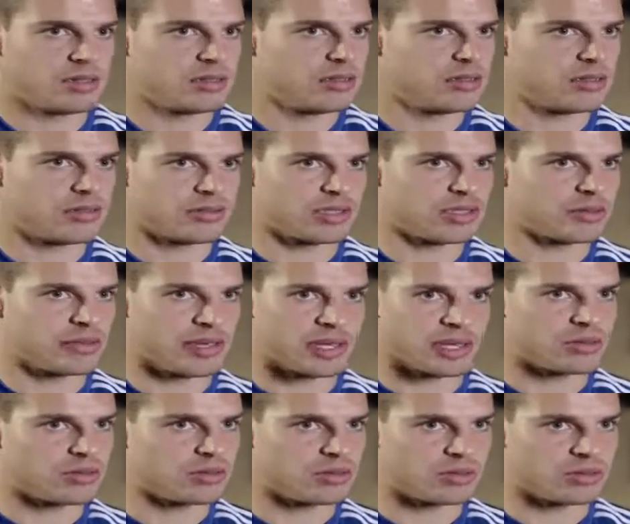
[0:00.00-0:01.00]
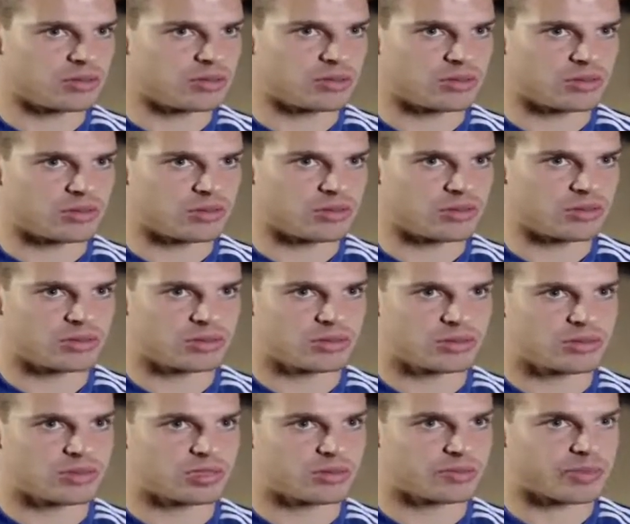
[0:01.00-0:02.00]
respect to
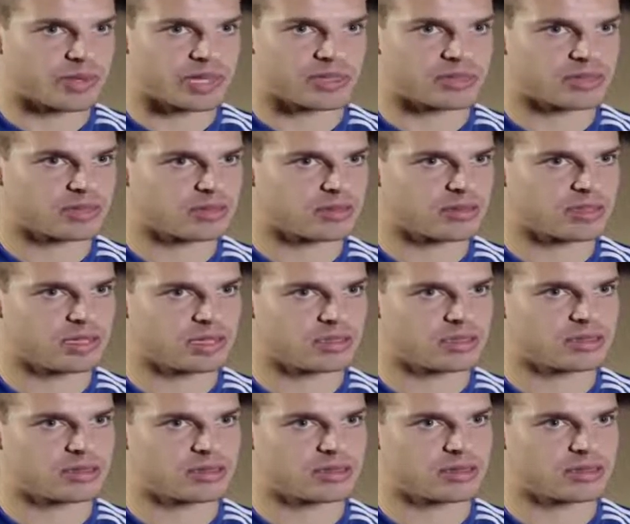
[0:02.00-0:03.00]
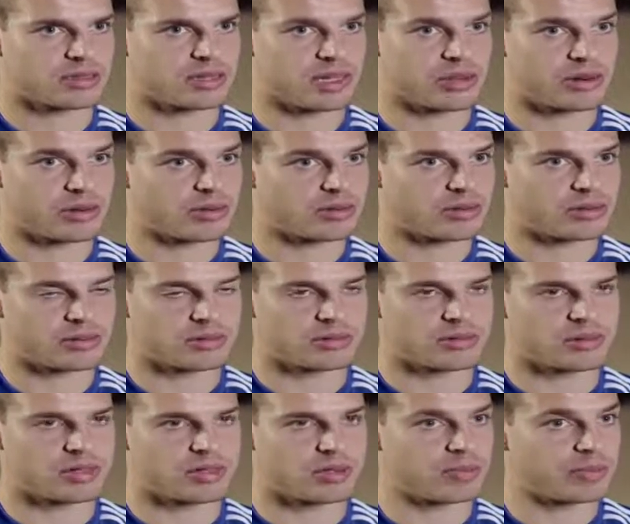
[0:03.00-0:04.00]
express their own
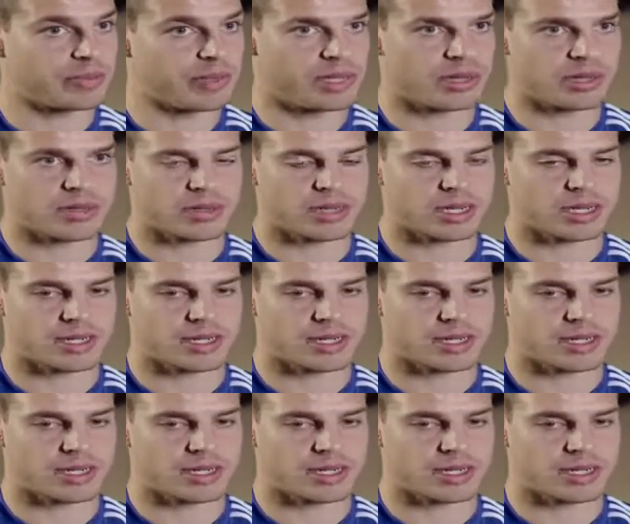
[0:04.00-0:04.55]
opinion.